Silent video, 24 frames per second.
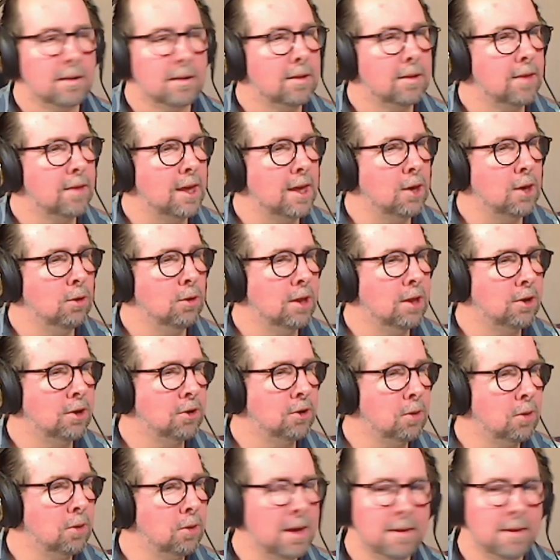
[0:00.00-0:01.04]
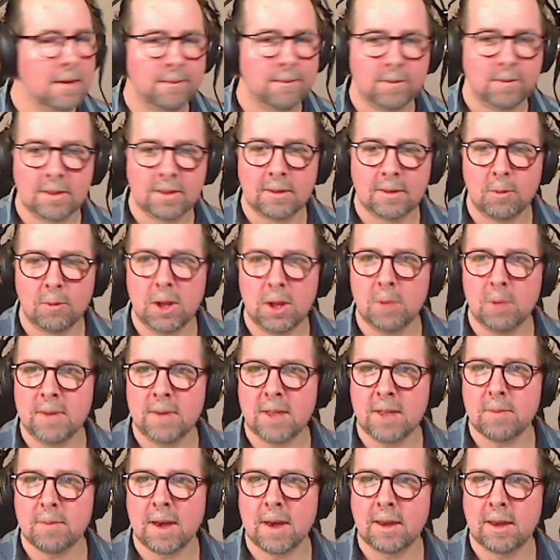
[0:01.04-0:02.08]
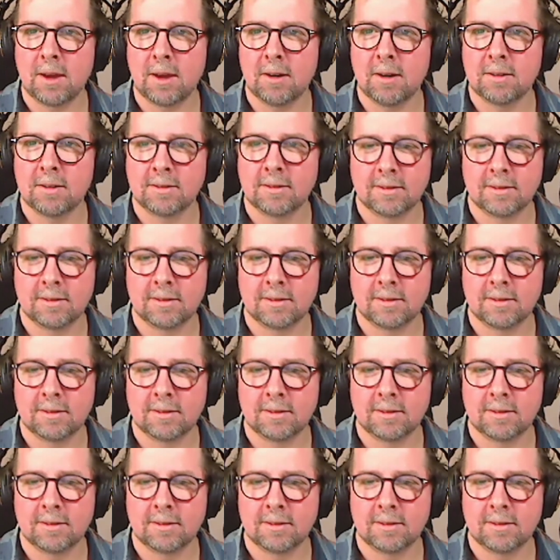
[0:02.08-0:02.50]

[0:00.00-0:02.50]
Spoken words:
Thank you, Digital Me. Real Me is back here.